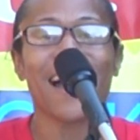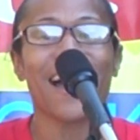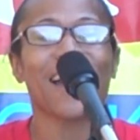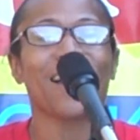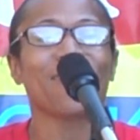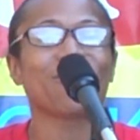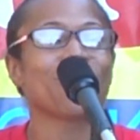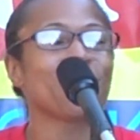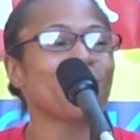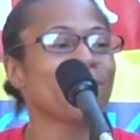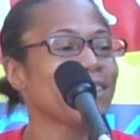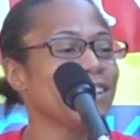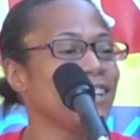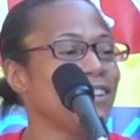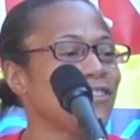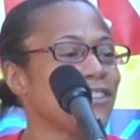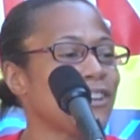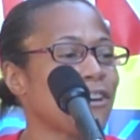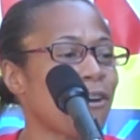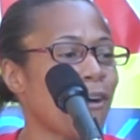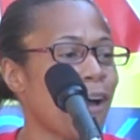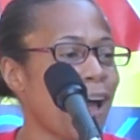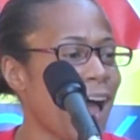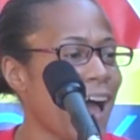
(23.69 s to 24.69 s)
I am from
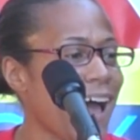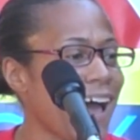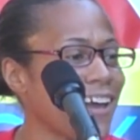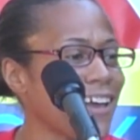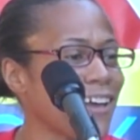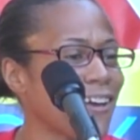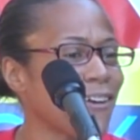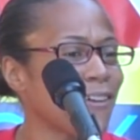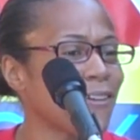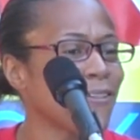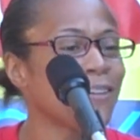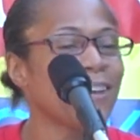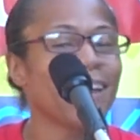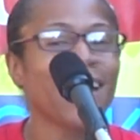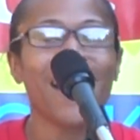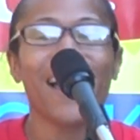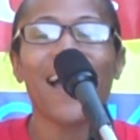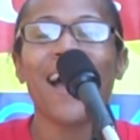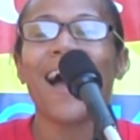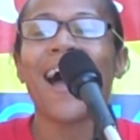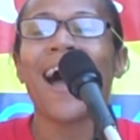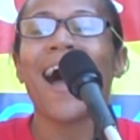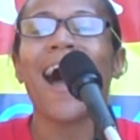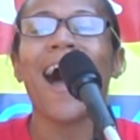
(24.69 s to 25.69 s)
Cleveland, Ohio.
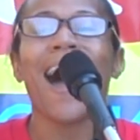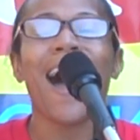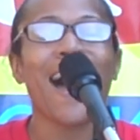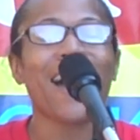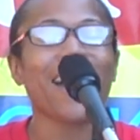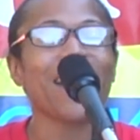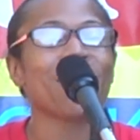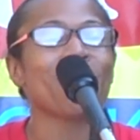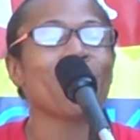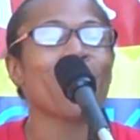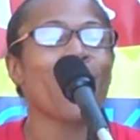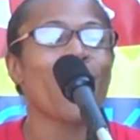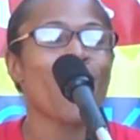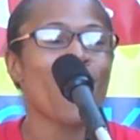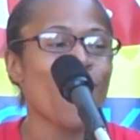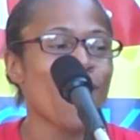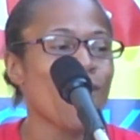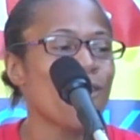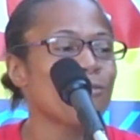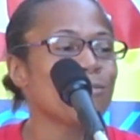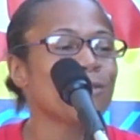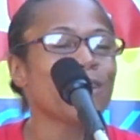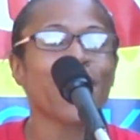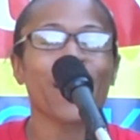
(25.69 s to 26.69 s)
I am a
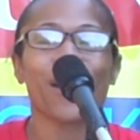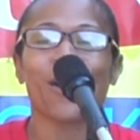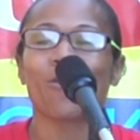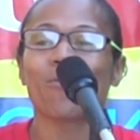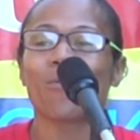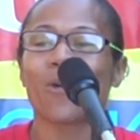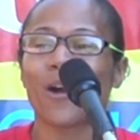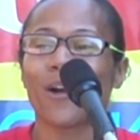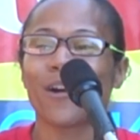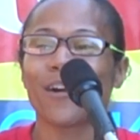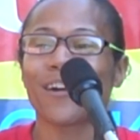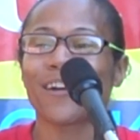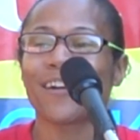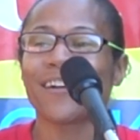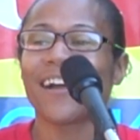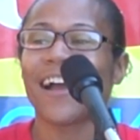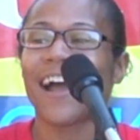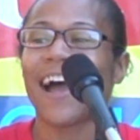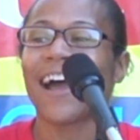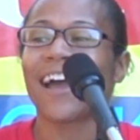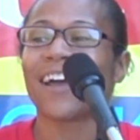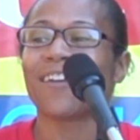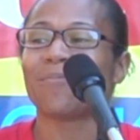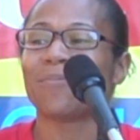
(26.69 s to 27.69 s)
home care worker.
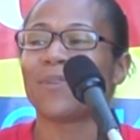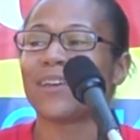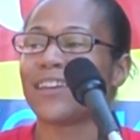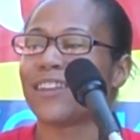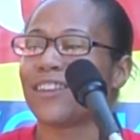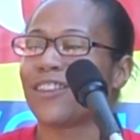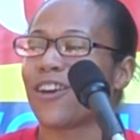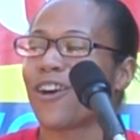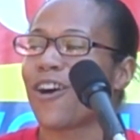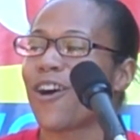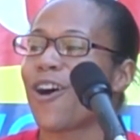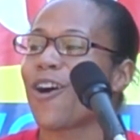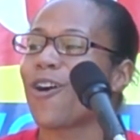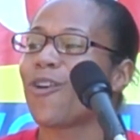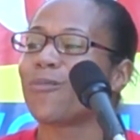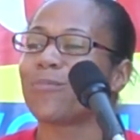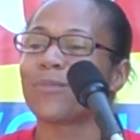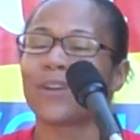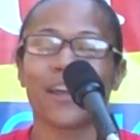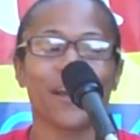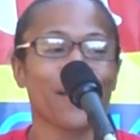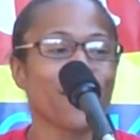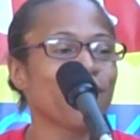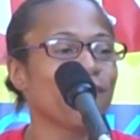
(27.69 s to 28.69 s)
I have been in the
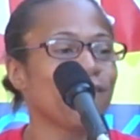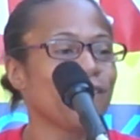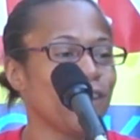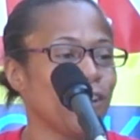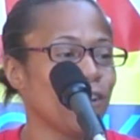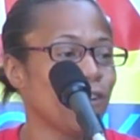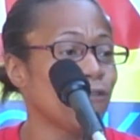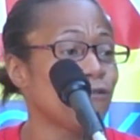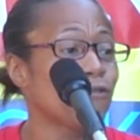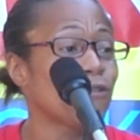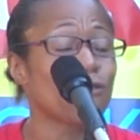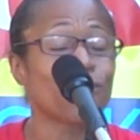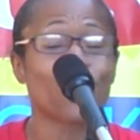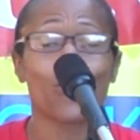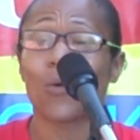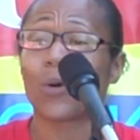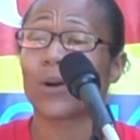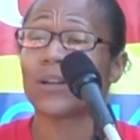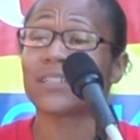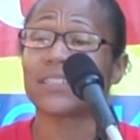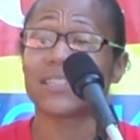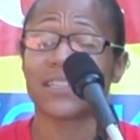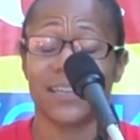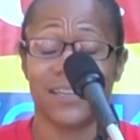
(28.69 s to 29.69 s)
home care field for
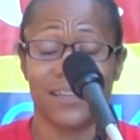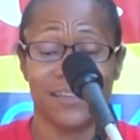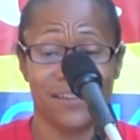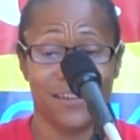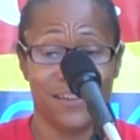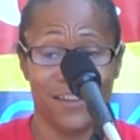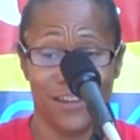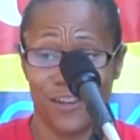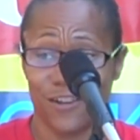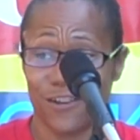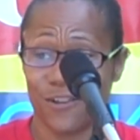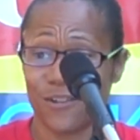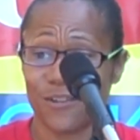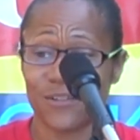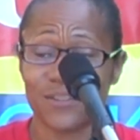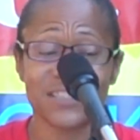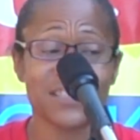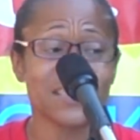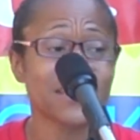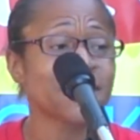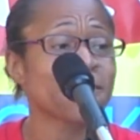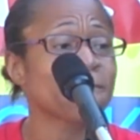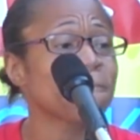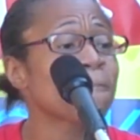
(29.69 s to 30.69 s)
14
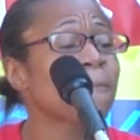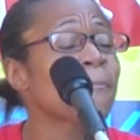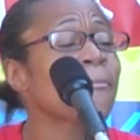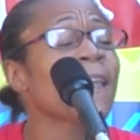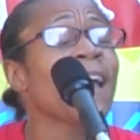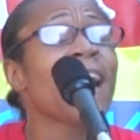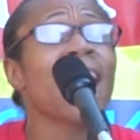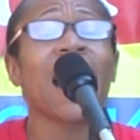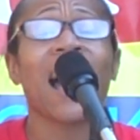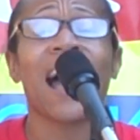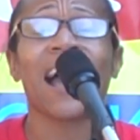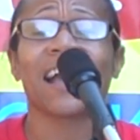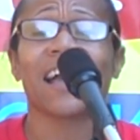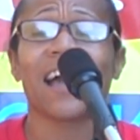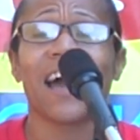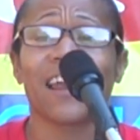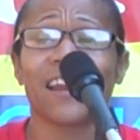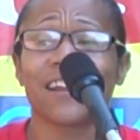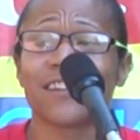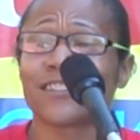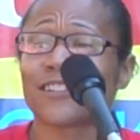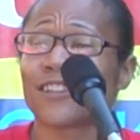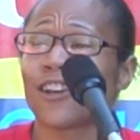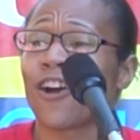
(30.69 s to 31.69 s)
years. I
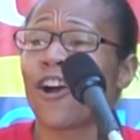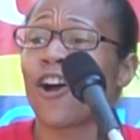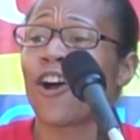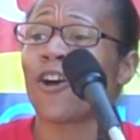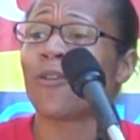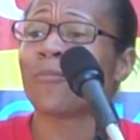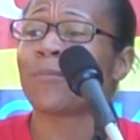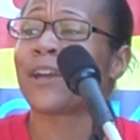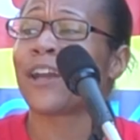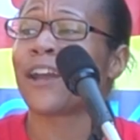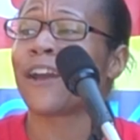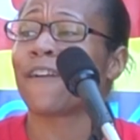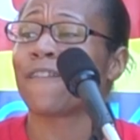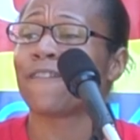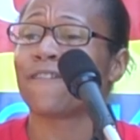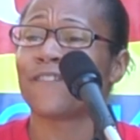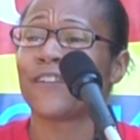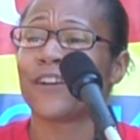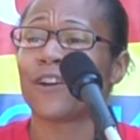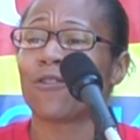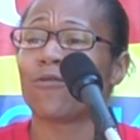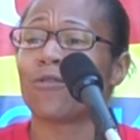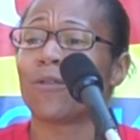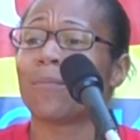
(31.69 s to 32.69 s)
got into the home care
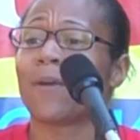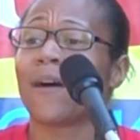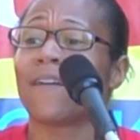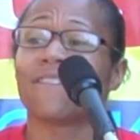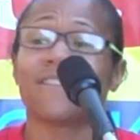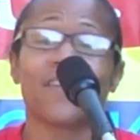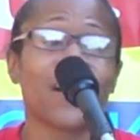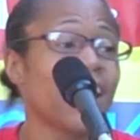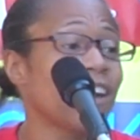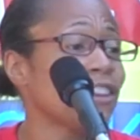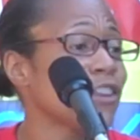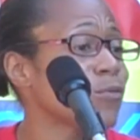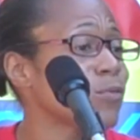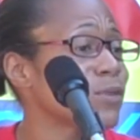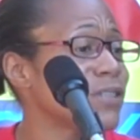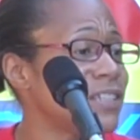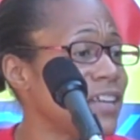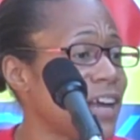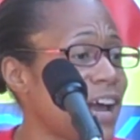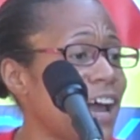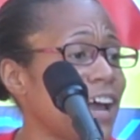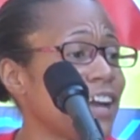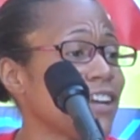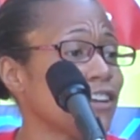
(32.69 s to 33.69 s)
field when my father was
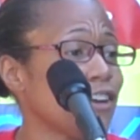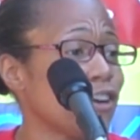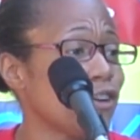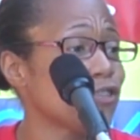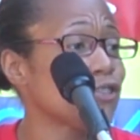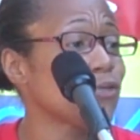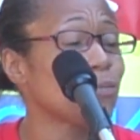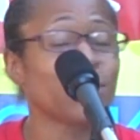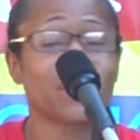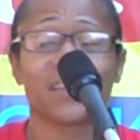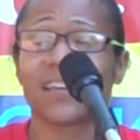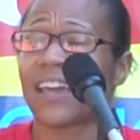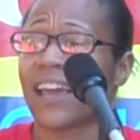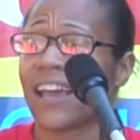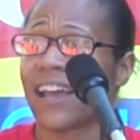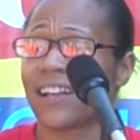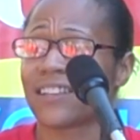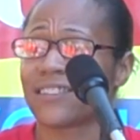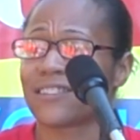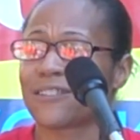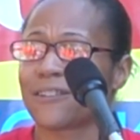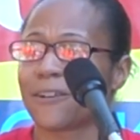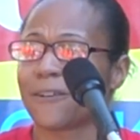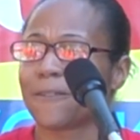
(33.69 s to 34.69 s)
diagnosed with
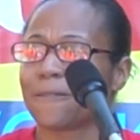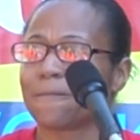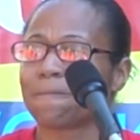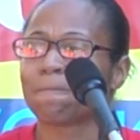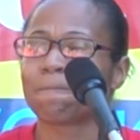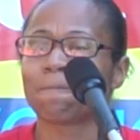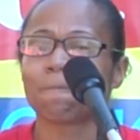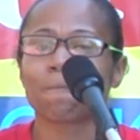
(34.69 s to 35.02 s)
cancer.